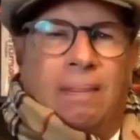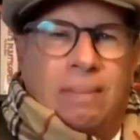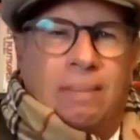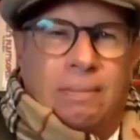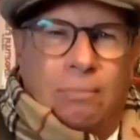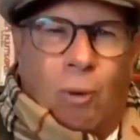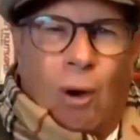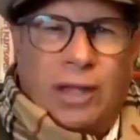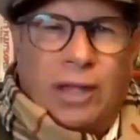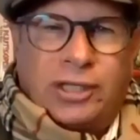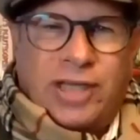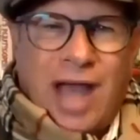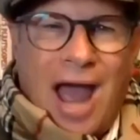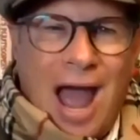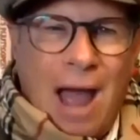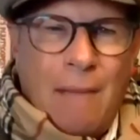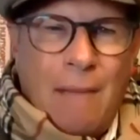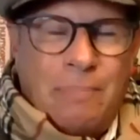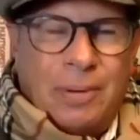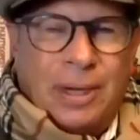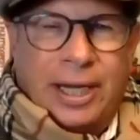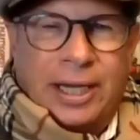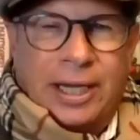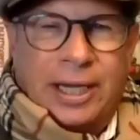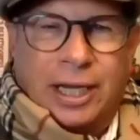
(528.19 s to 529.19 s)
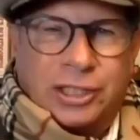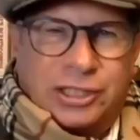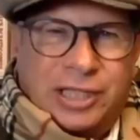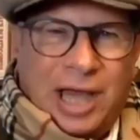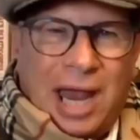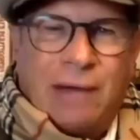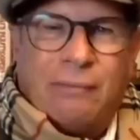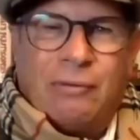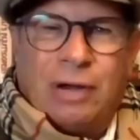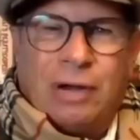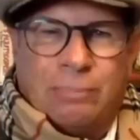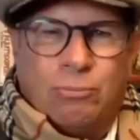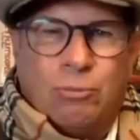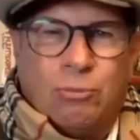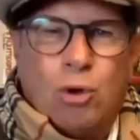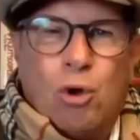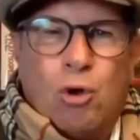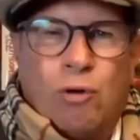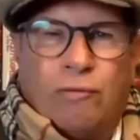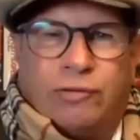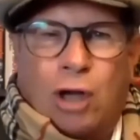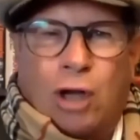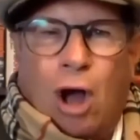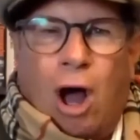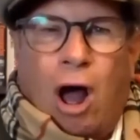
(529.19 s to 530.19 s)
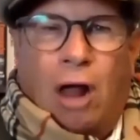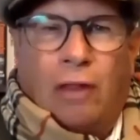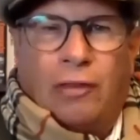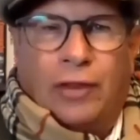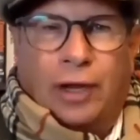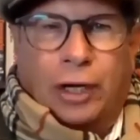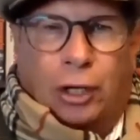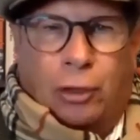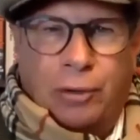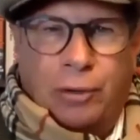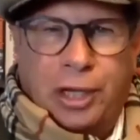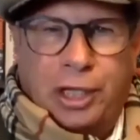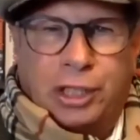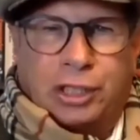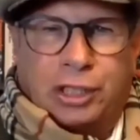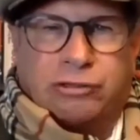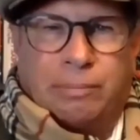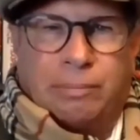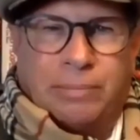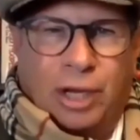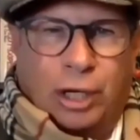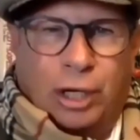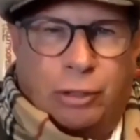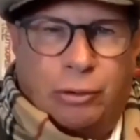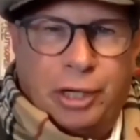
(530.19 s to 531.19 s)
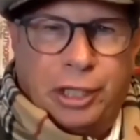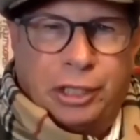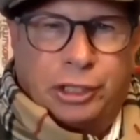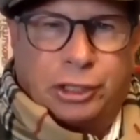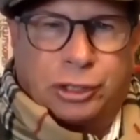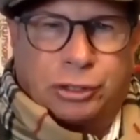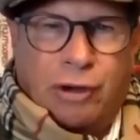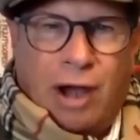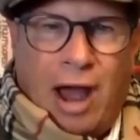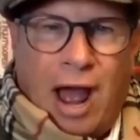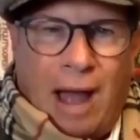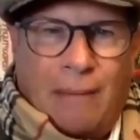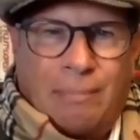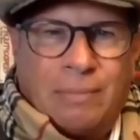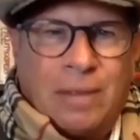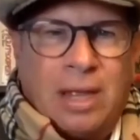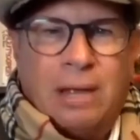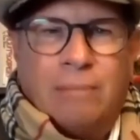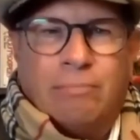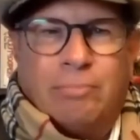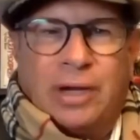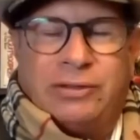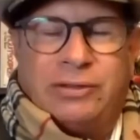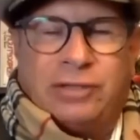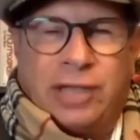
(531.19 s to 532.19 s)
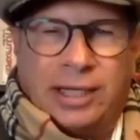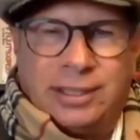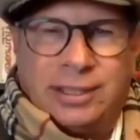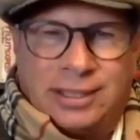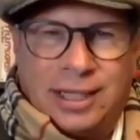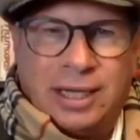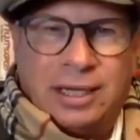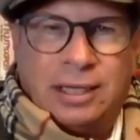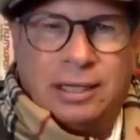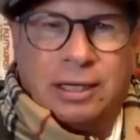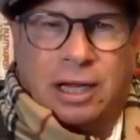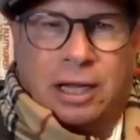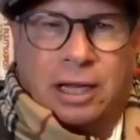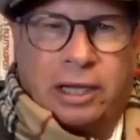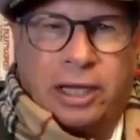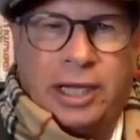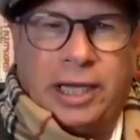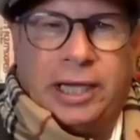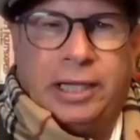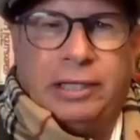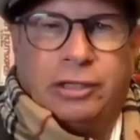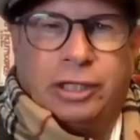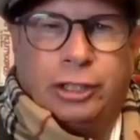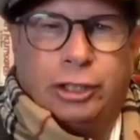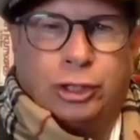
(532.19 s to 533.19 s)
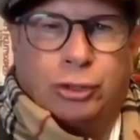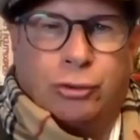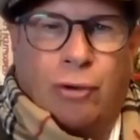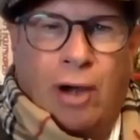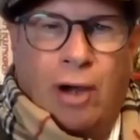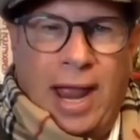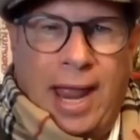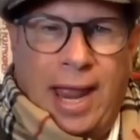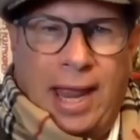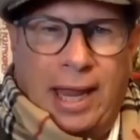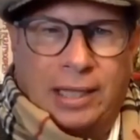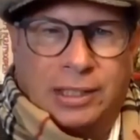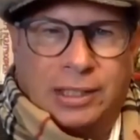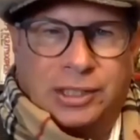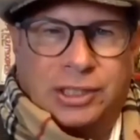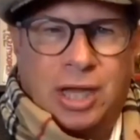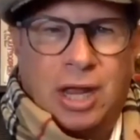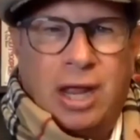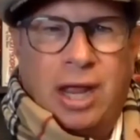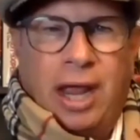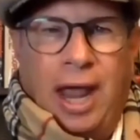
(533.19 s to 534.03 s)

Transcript: What's happening is they removed all the grease from the grease trap, but they didn't clean the drains.